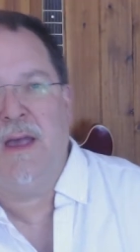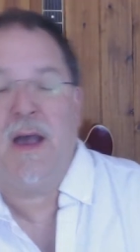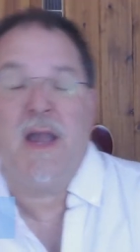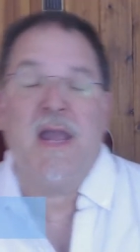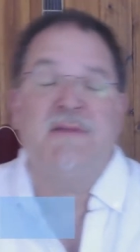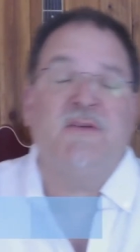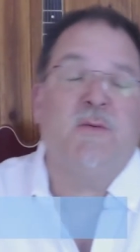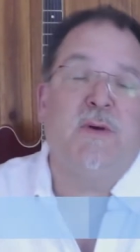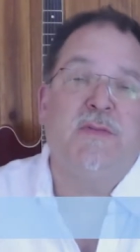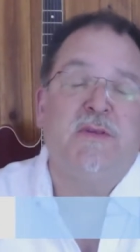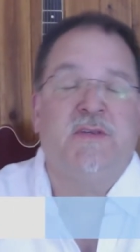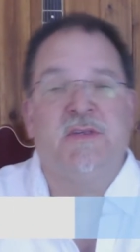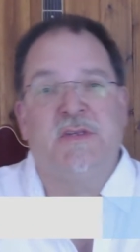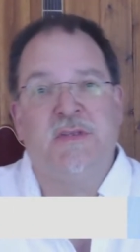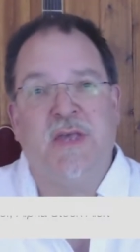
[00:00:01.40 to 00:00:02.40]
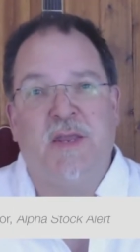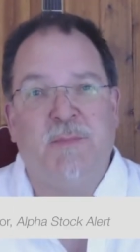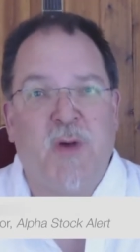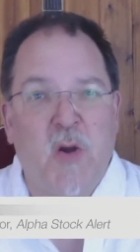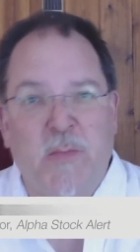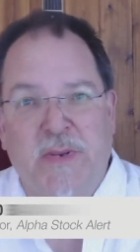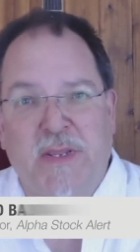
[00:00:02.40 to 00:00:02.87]
Hi everyone, this is Ted
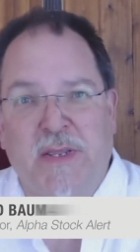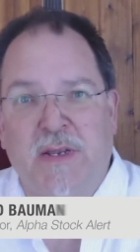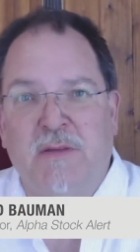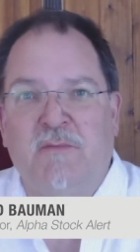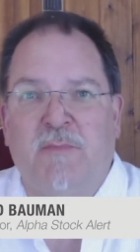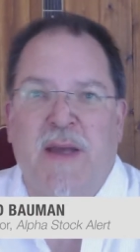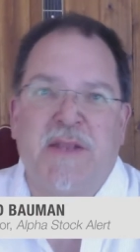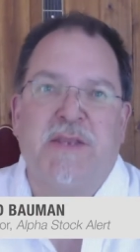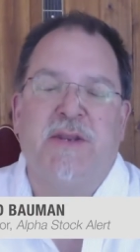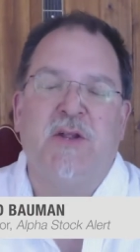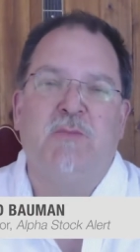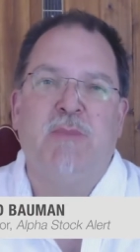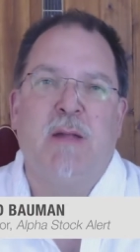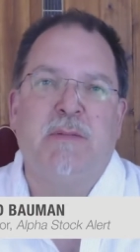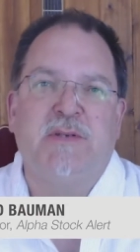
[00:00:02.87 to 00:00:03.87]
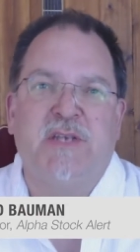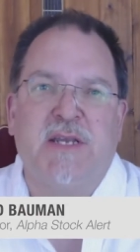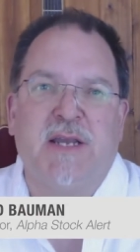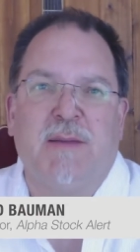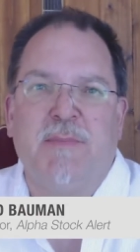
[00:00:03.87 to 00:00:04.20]
Bauman here, Banyan Hill Publishing.